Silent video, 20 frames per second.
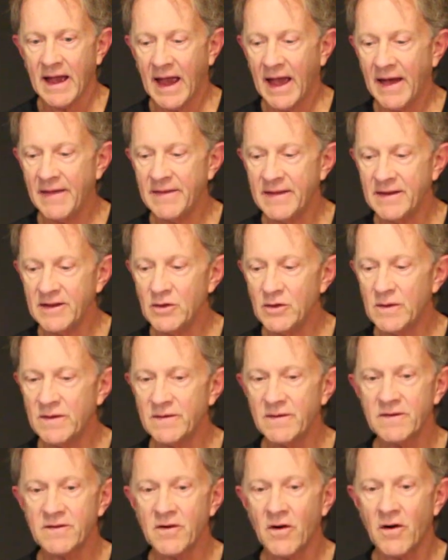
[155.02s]
And then you
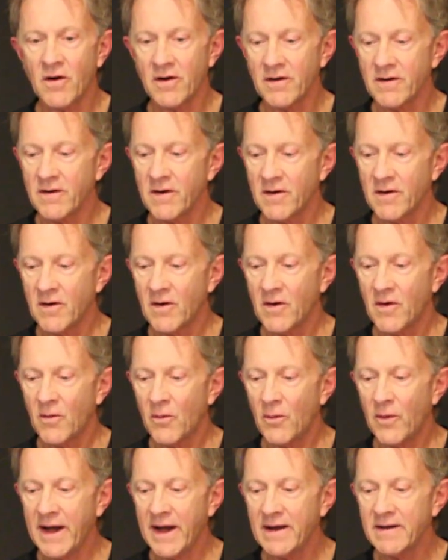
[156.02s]
can start
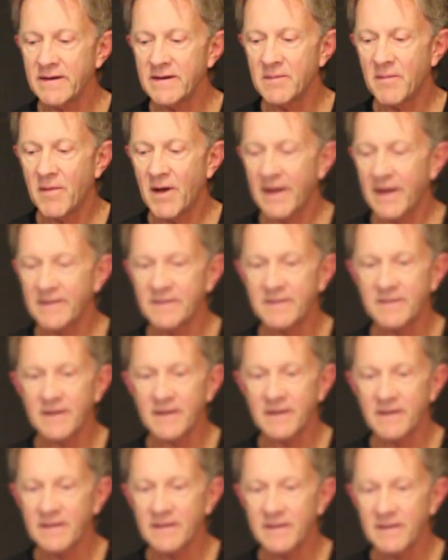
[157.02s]

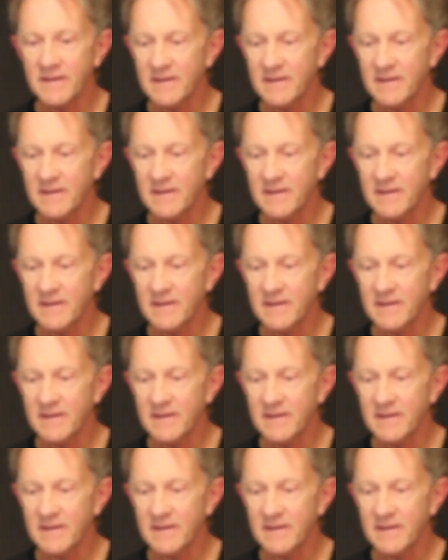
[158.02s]
randomizing.